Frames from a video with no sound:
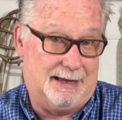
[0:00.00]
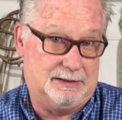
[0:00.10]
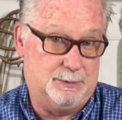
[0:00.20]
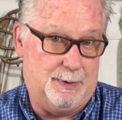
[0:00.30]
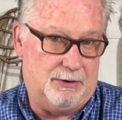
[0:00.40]

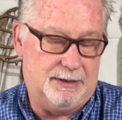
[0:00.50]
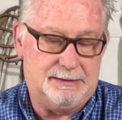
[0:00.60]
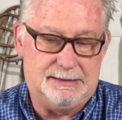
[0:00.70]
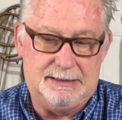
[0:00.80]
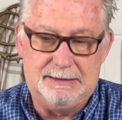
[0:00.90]

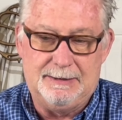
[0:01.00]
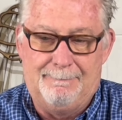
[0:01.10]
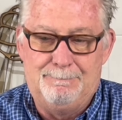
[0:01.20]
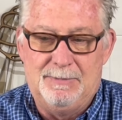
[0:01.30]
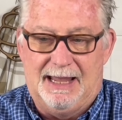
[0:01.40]
experiences,
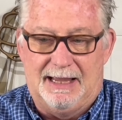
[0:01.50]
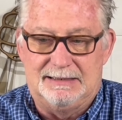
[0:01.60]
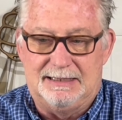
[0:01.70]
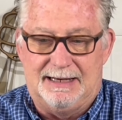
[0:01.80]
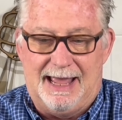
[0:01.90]
is that it